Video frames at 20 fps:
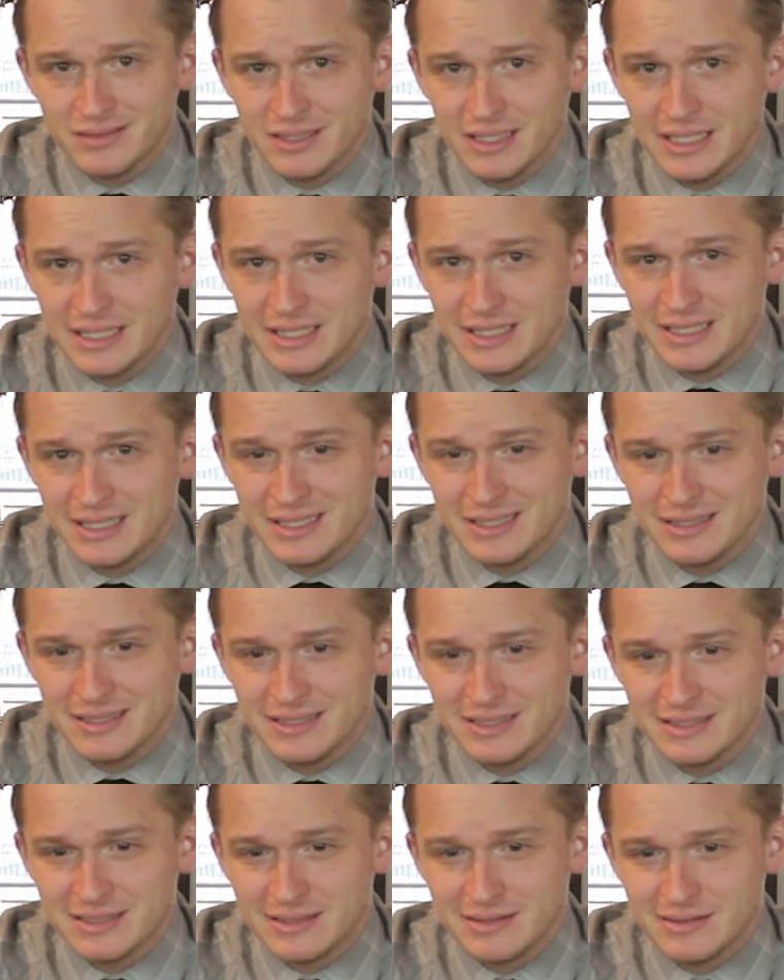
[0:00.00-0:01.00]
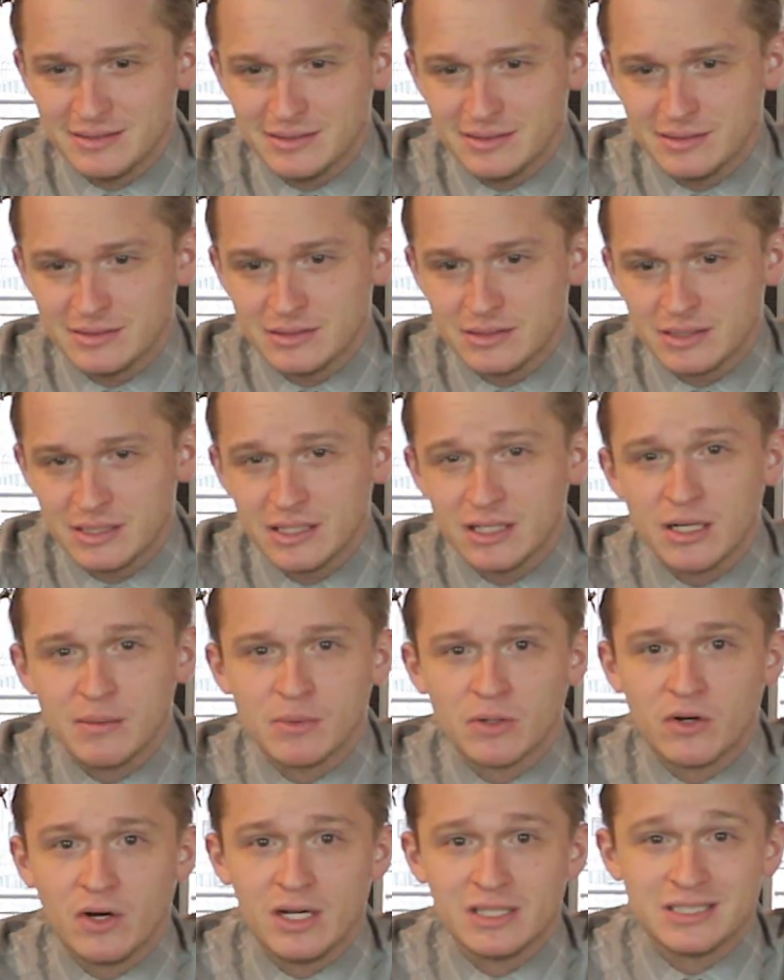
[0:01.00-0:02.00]
it can come
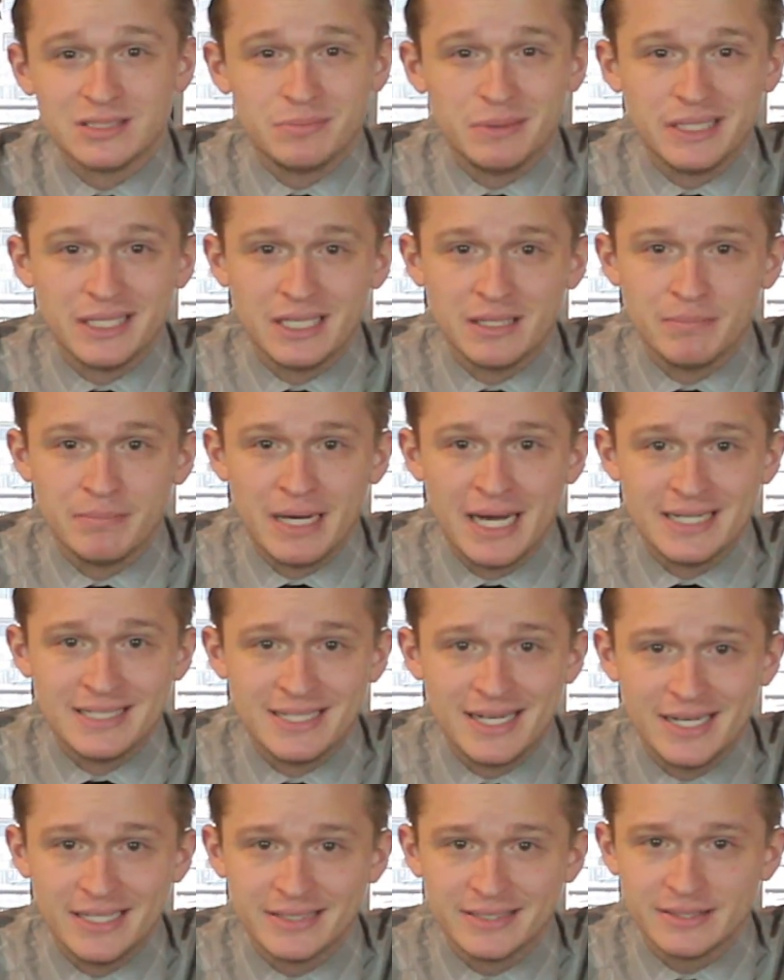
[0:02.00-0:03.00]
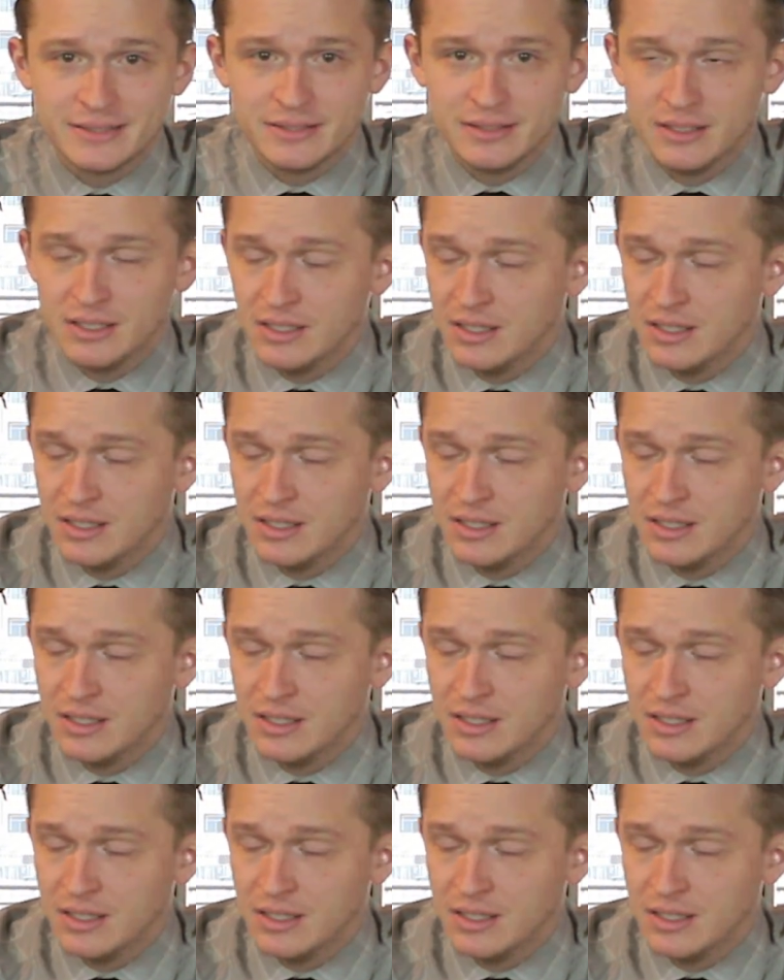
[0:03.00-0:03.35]
across as being in bad taste.